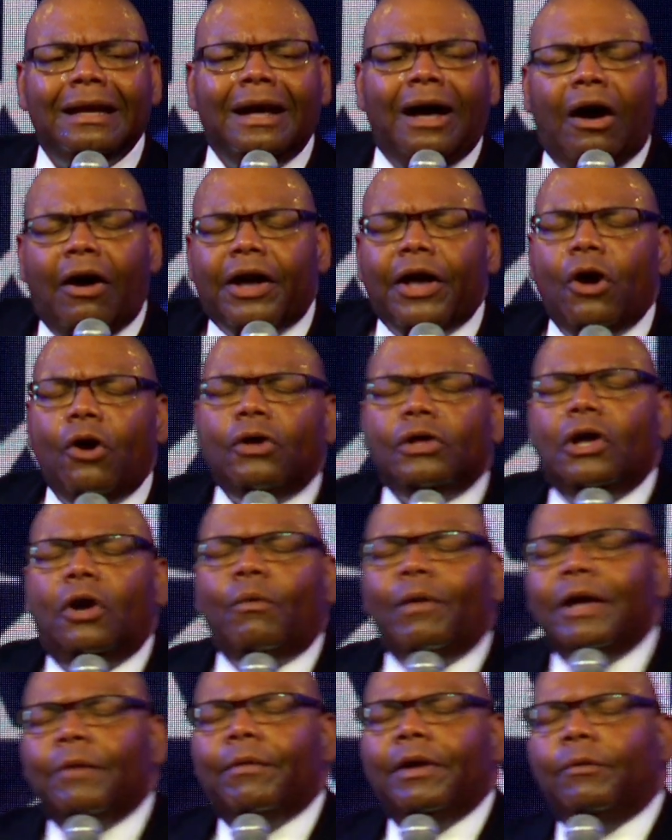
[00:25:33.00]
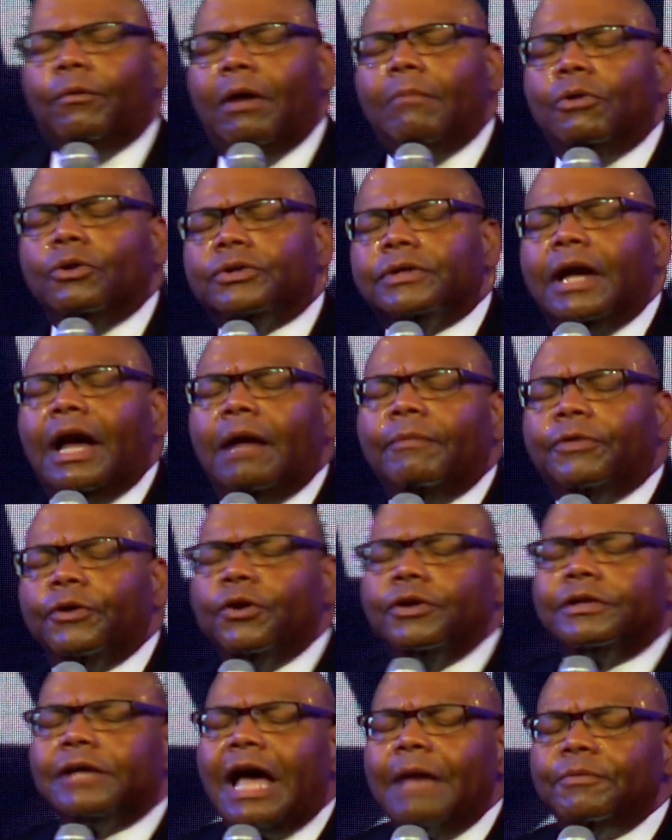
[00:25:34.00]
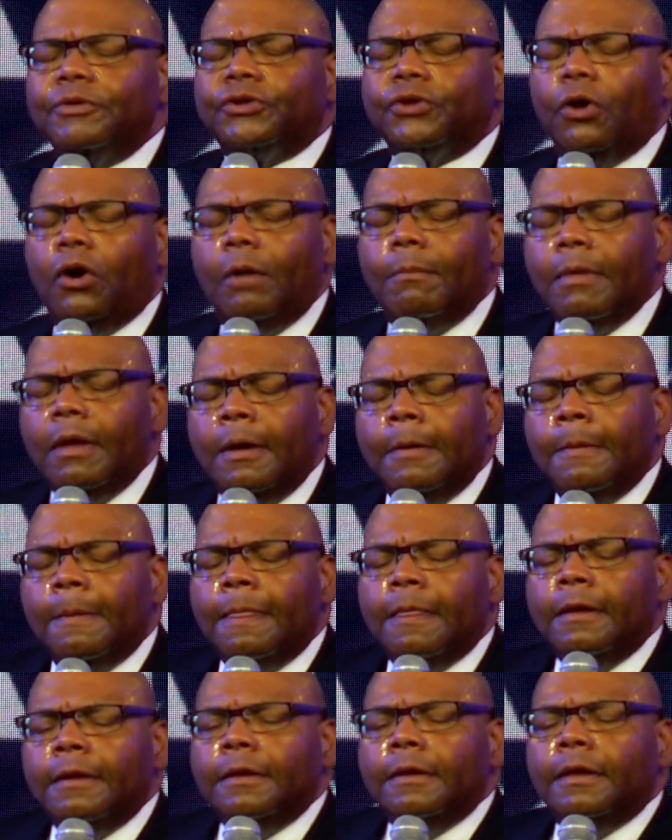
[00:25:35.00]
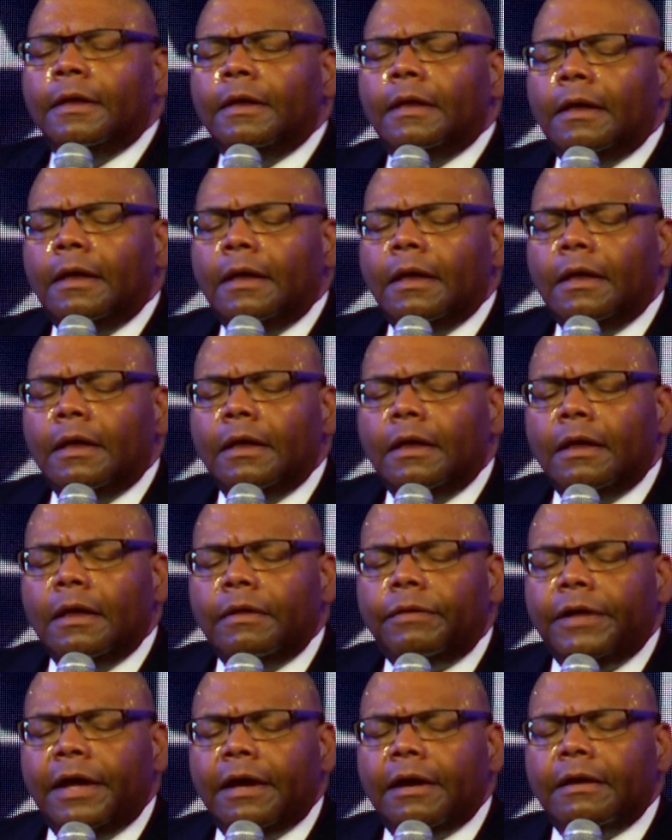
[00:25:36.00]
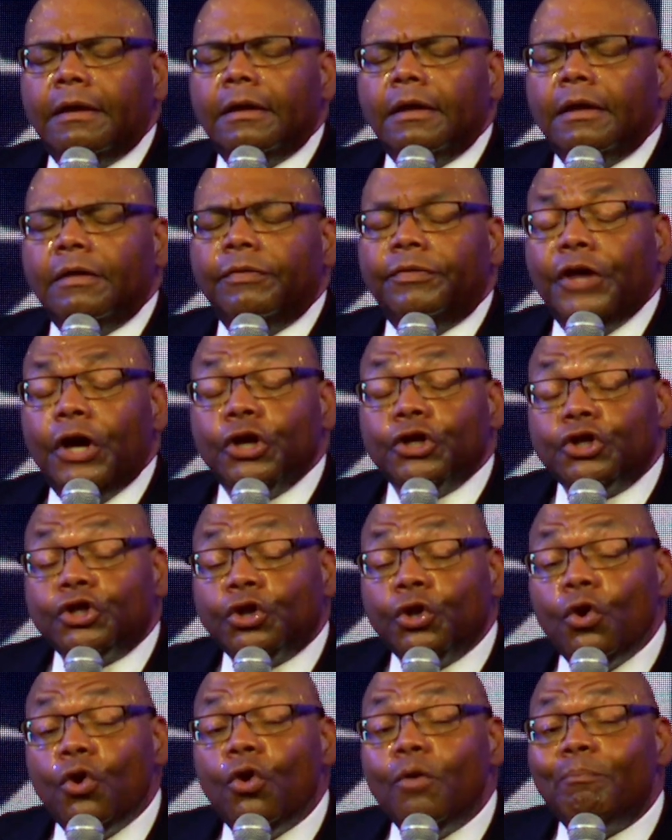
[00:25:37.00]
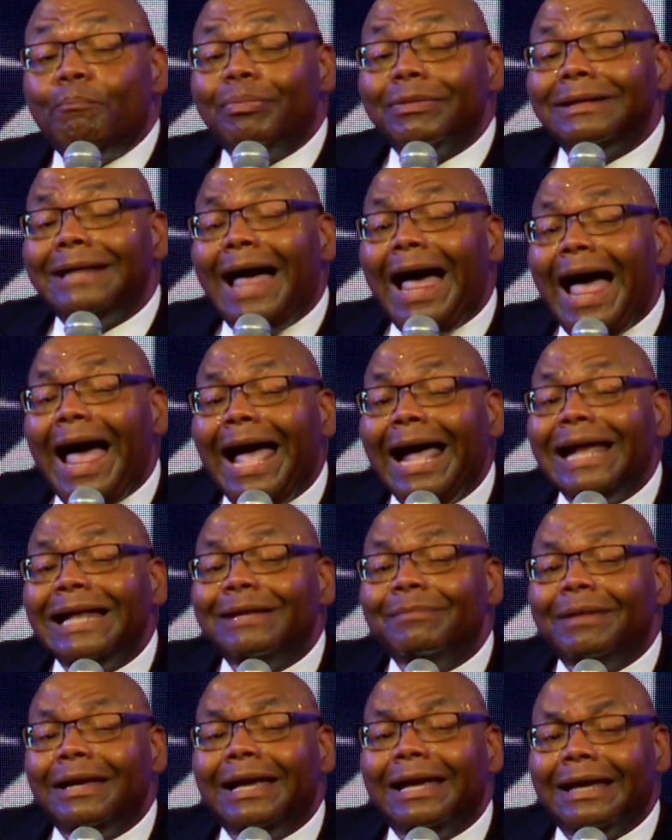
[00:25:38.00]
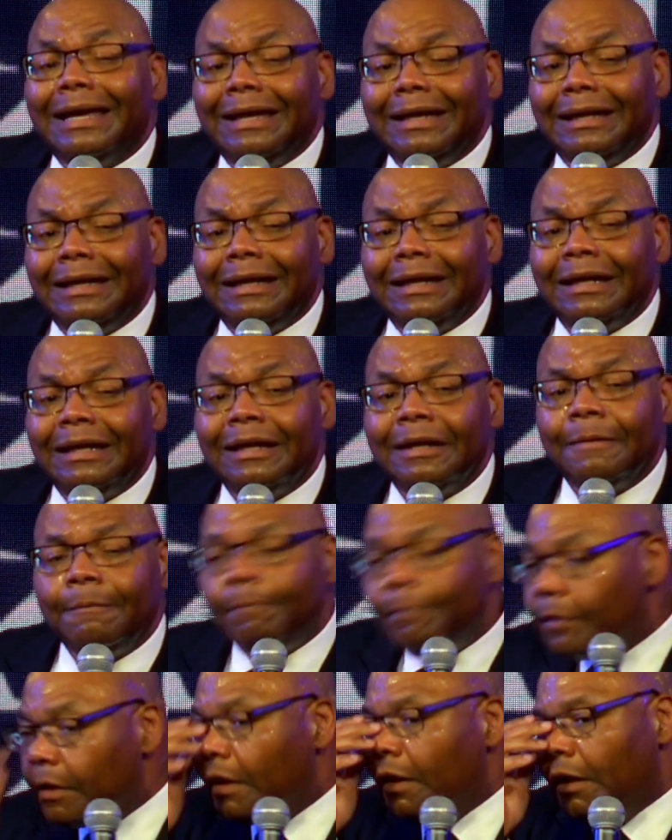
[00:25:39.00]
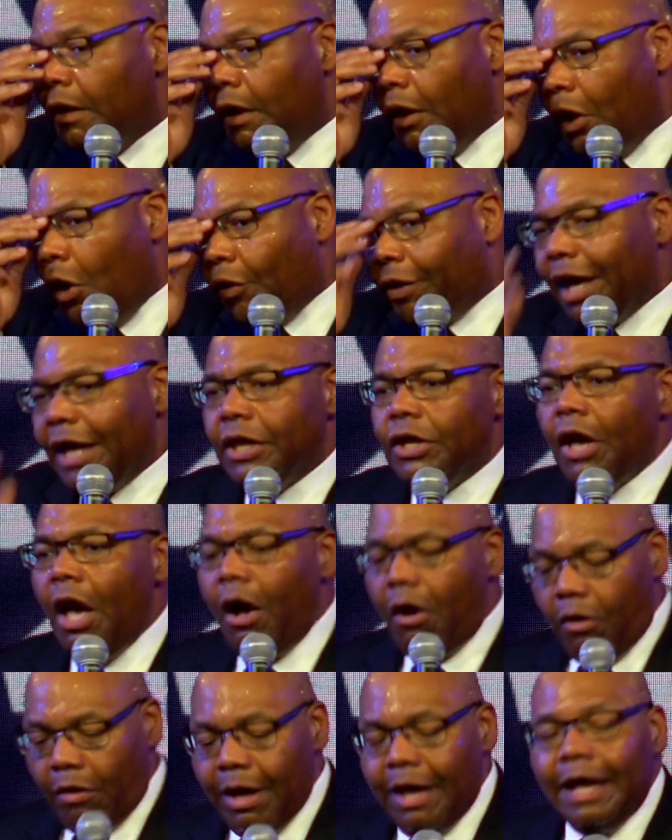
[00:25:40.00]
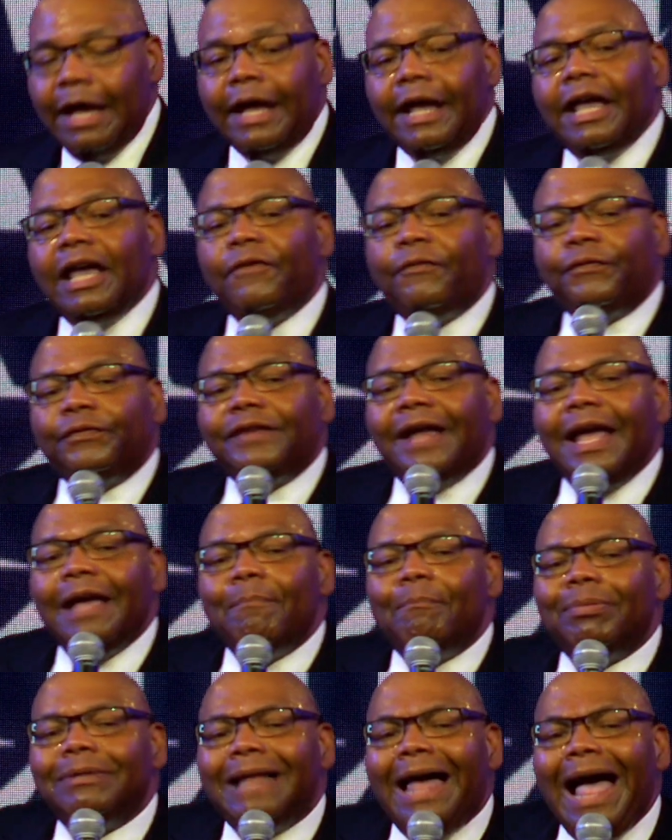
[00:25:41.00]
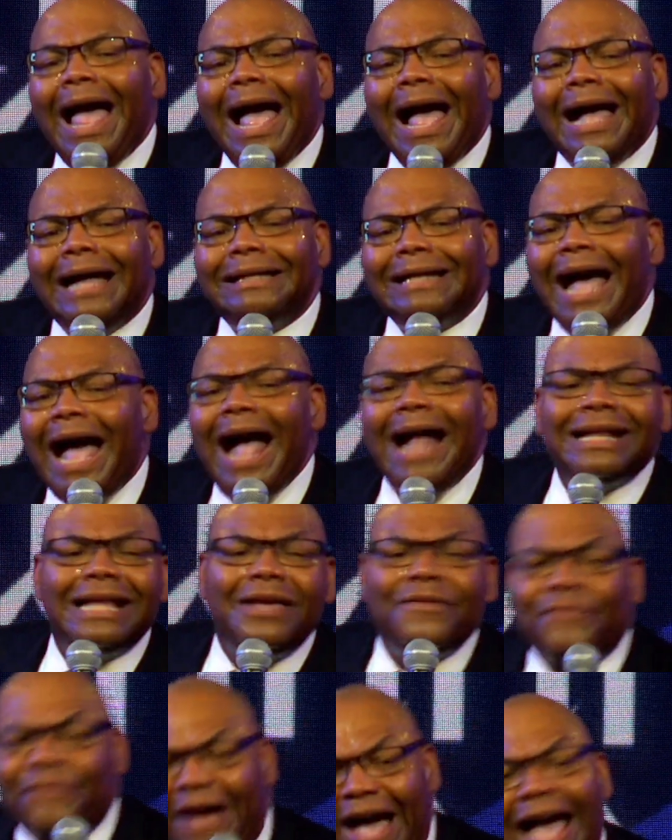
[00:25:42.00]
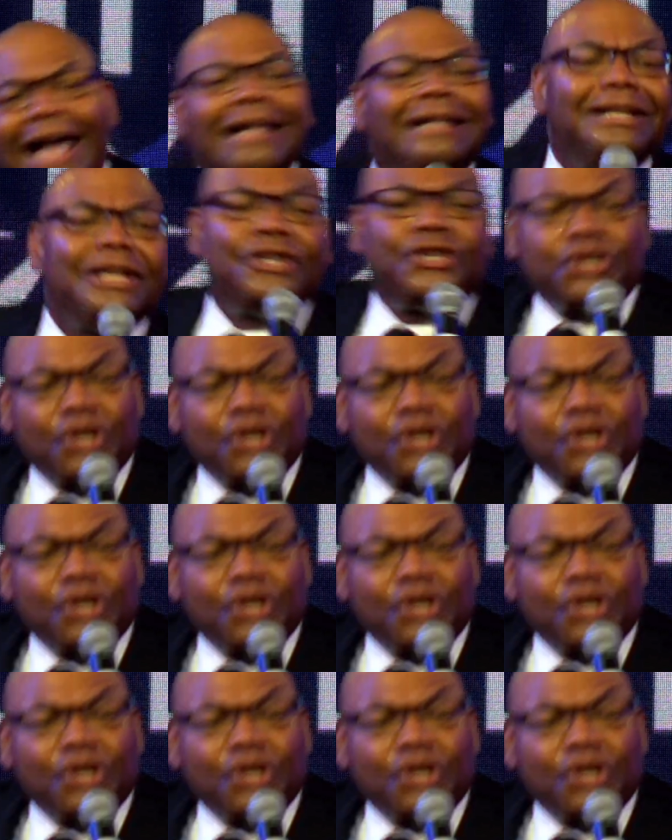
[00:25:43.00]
Okay, hold on. Wait, wait. One more time. Third time but charm. They're, they're two blind men. Okay, y'all, if they blind, how they find each